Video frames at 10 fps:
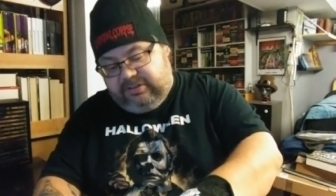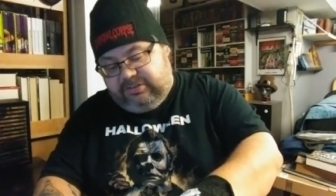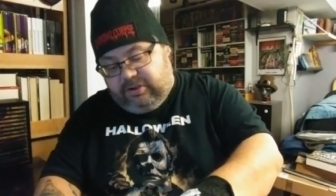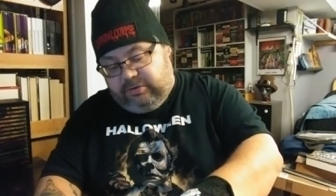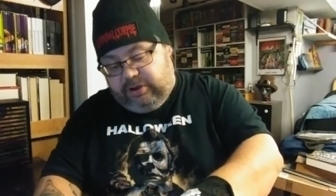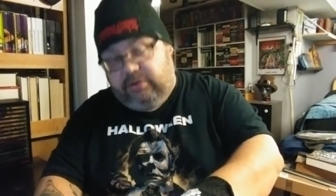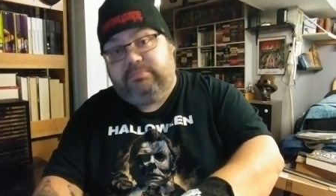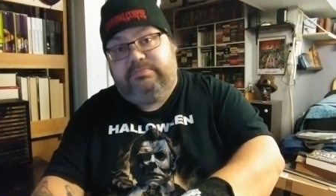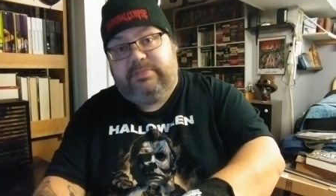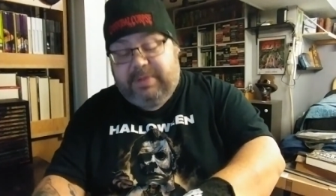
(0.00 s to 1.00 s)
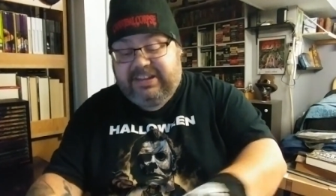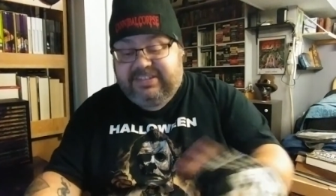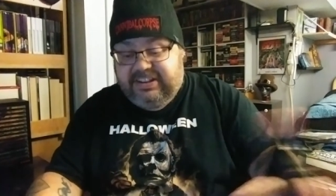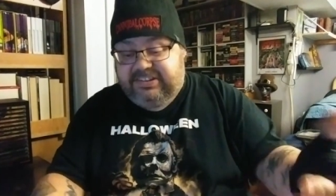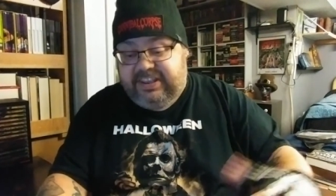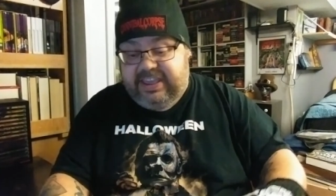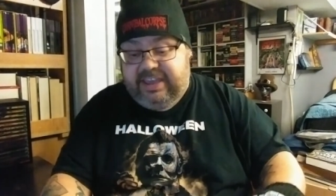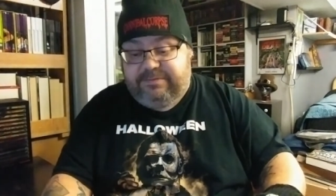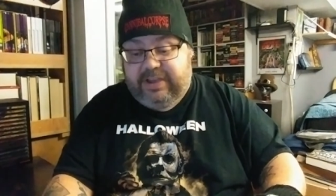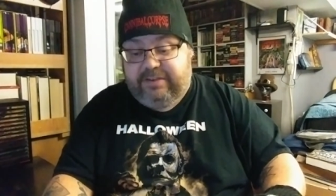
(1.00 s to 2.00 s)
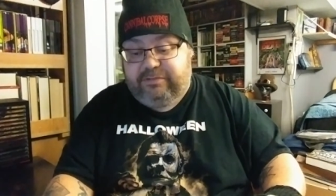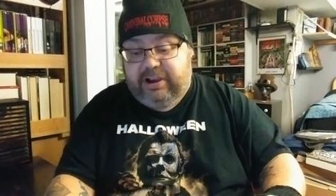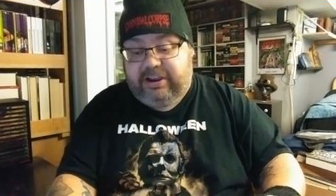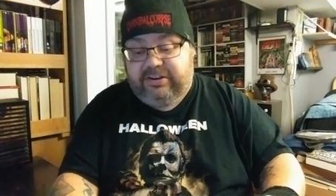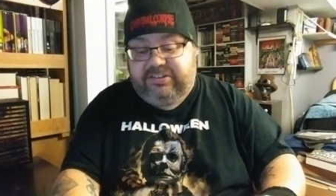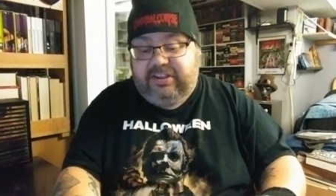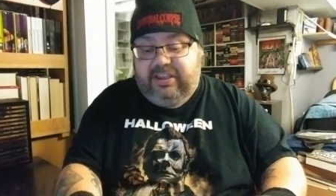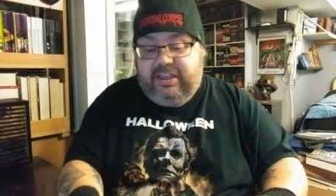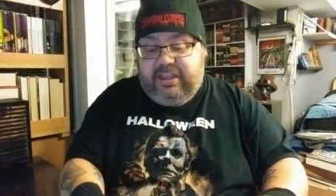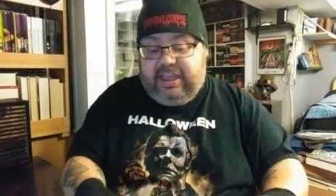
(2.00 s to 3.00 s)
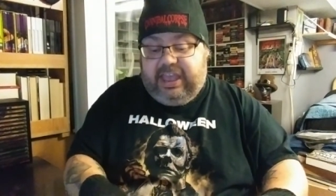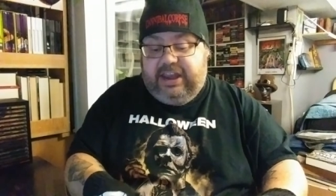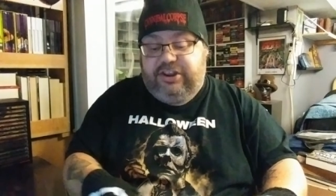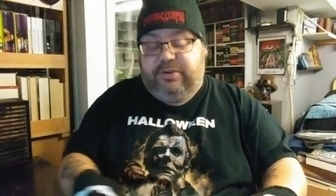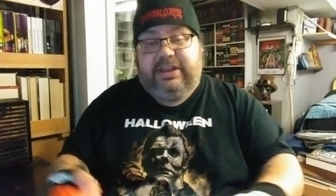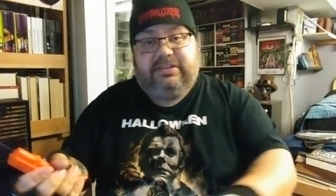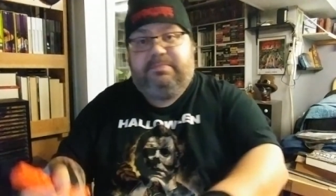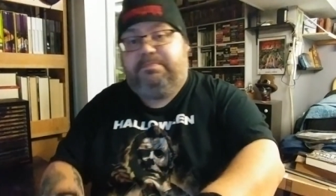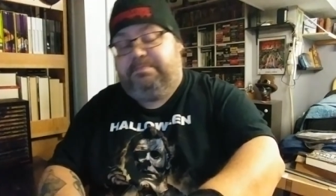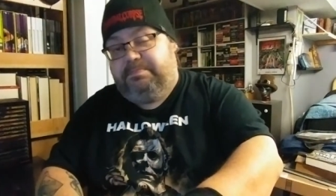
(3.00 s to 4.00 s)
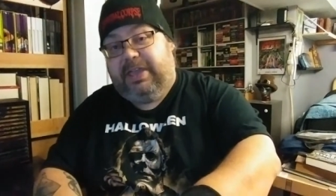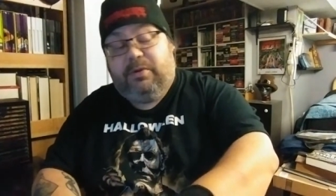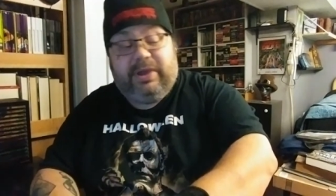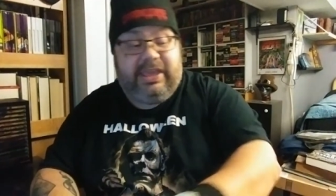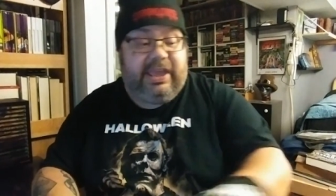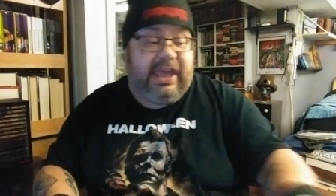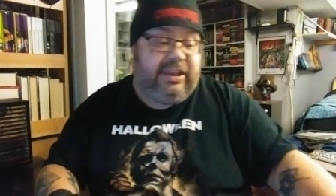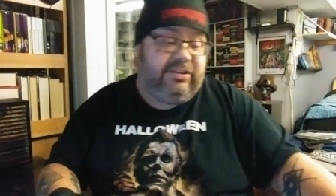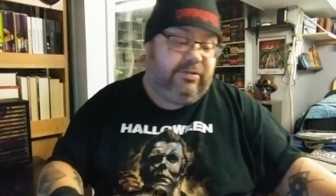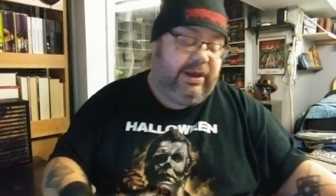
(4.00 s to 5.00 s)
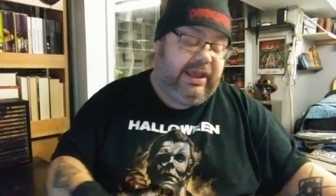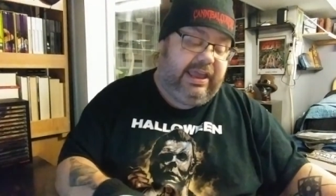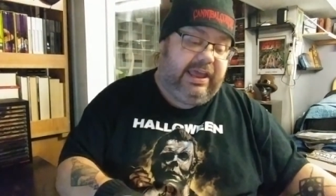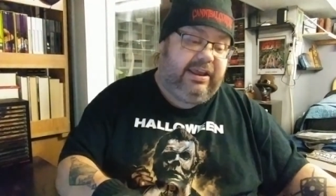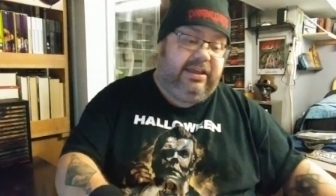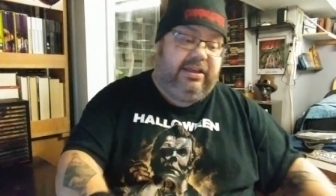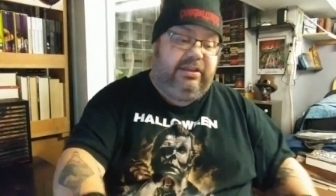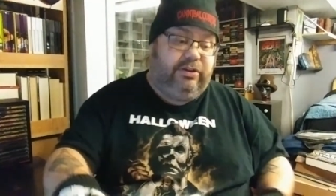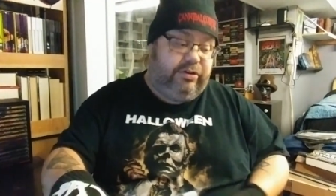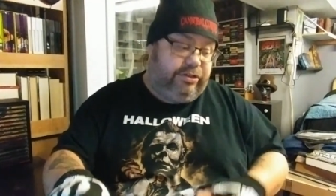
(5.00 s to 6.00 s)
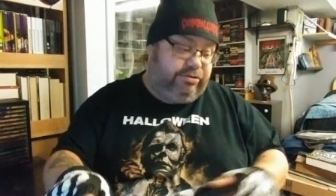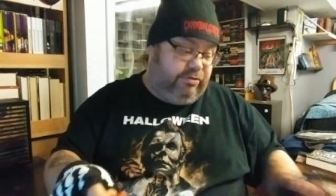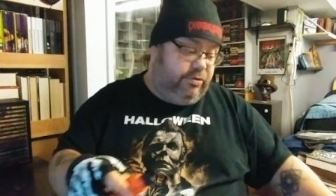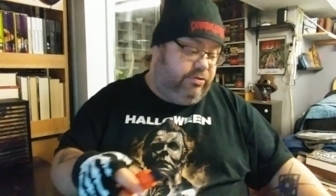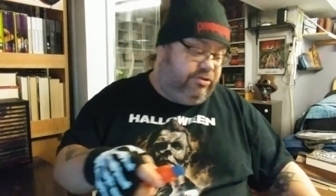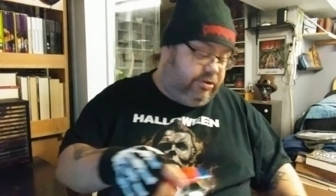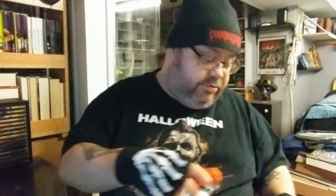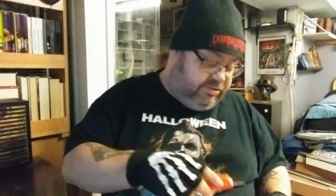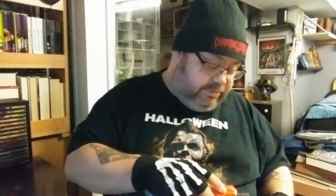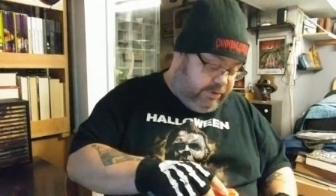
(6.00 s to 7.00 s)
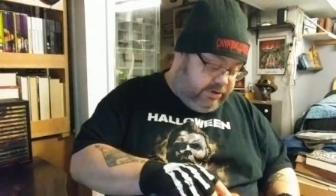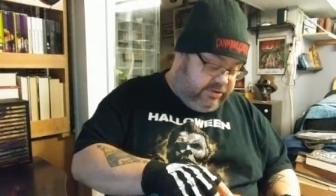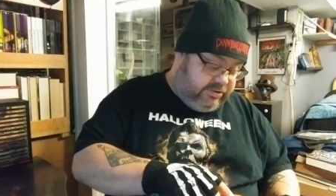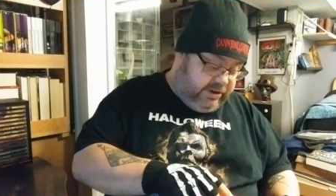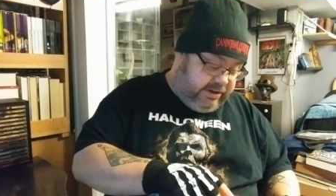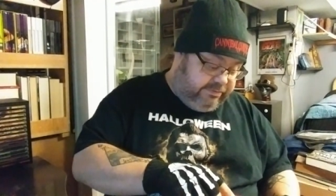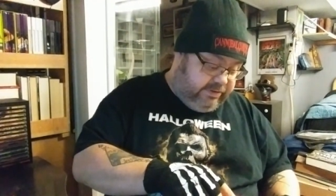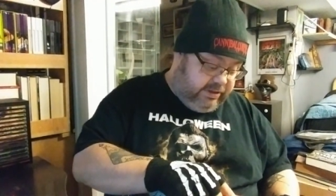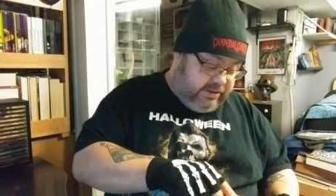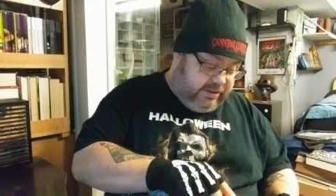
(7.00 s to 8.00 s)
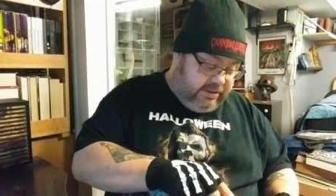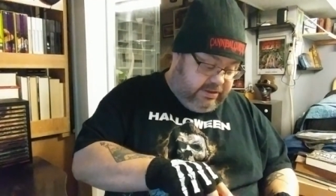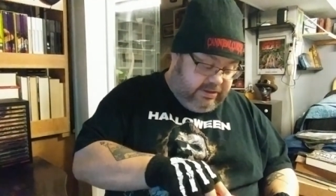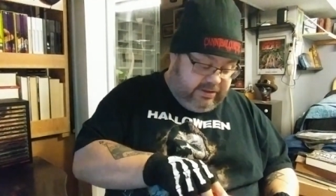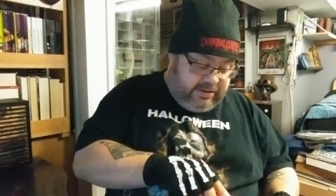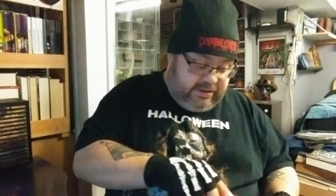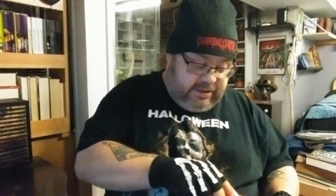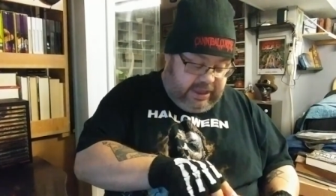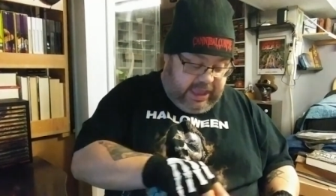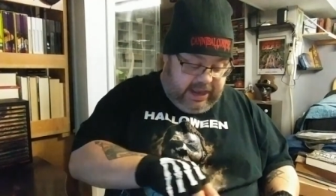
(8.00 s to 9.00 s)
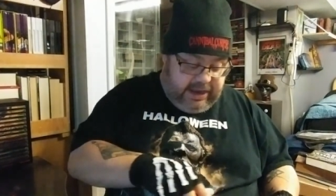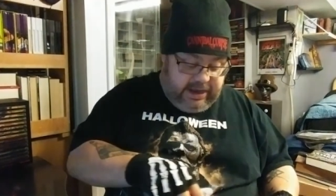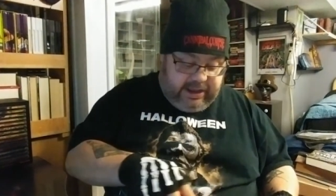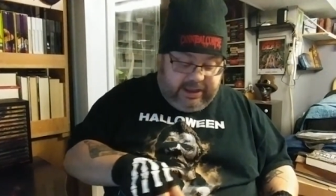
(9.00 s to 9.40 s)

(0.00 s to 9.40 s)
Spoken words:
So, you know, pay 60, you get 5 records, and you get to pick what you get. So I had a look through, chose some good stuff, and,